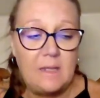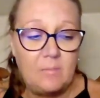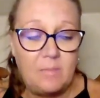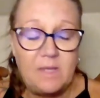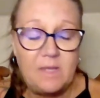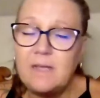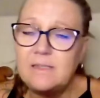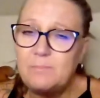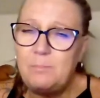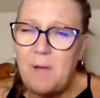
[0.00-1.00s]
because
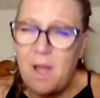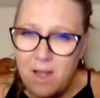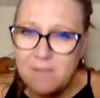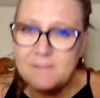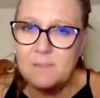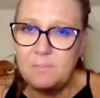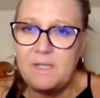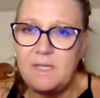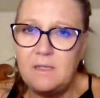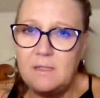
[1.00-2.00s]

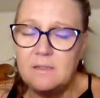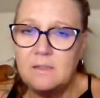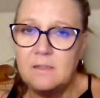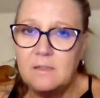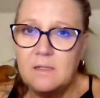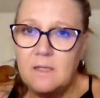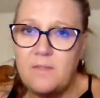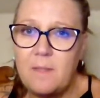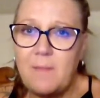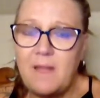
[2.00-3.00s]
possibly
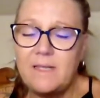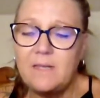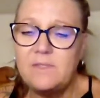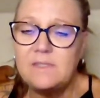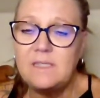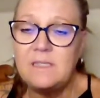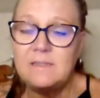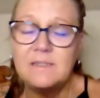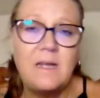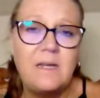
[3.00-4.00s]
that might give us an
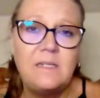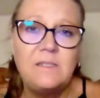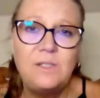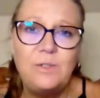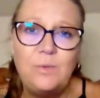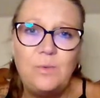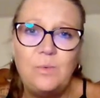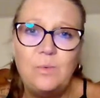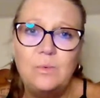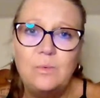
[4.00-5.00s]
insight into